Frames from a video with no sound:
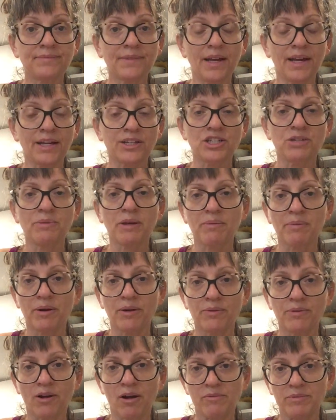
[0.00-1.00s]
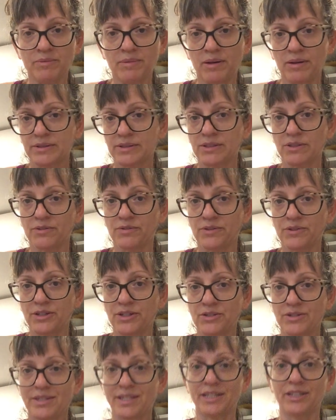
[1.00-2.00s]
I actually make my own almond milk, so if you're
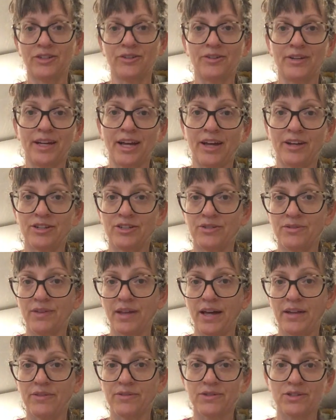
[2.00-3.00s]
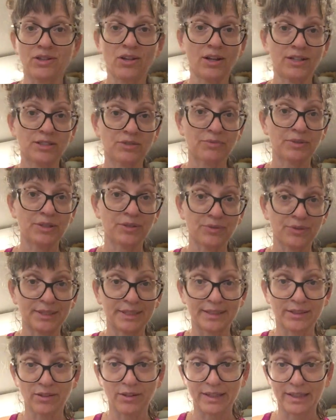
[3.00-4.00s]
interested in learning how to do that, there's lots of
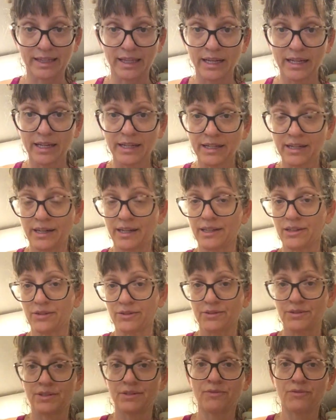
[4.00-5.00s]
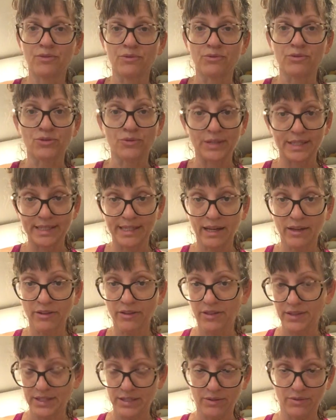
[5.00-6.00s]
resources online. I learned through Joy's Health,
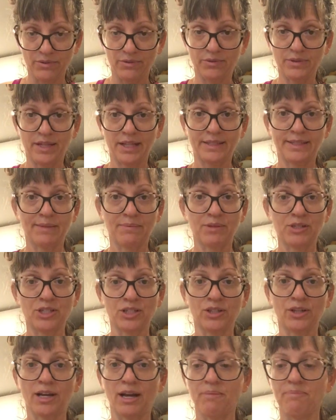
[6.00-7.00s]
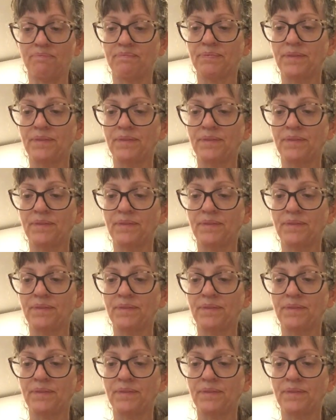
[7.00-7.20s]
so that's someone to look up.